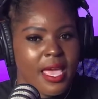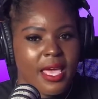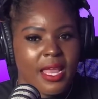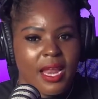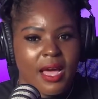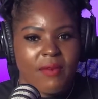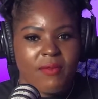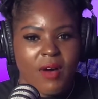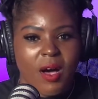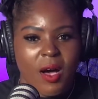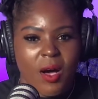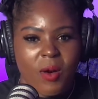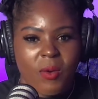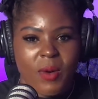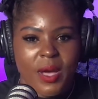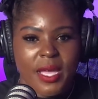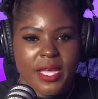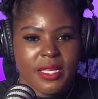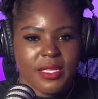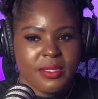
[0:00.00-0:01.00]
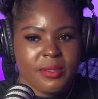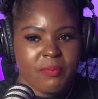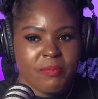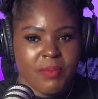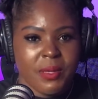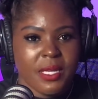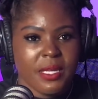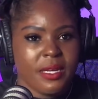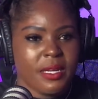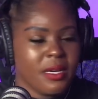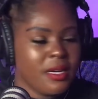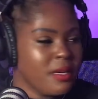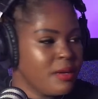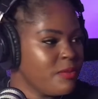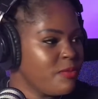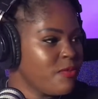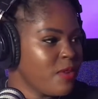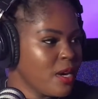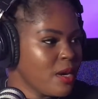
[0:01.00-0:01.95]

And I've always been a